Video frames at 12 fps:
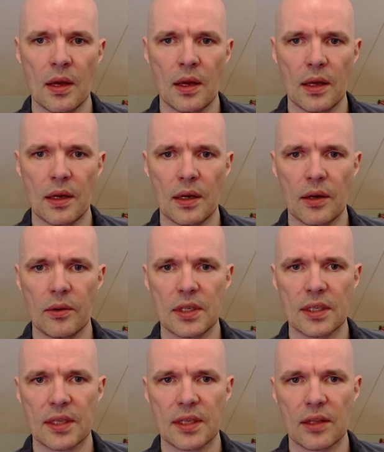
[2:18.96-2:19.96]
And now it
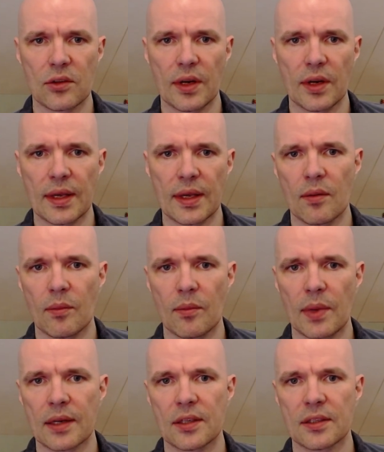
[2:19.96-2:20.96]
does get tricky.
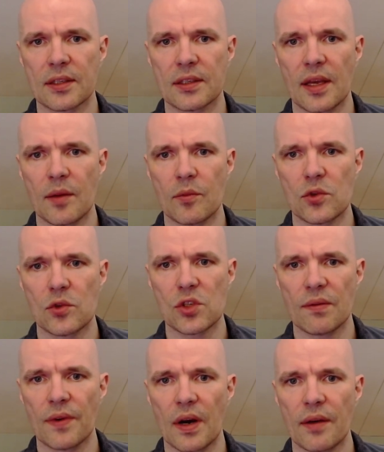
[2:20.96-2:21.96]
Black does the same
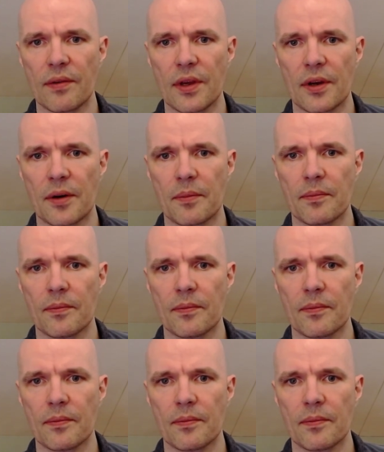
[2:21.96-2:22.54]
g5 here.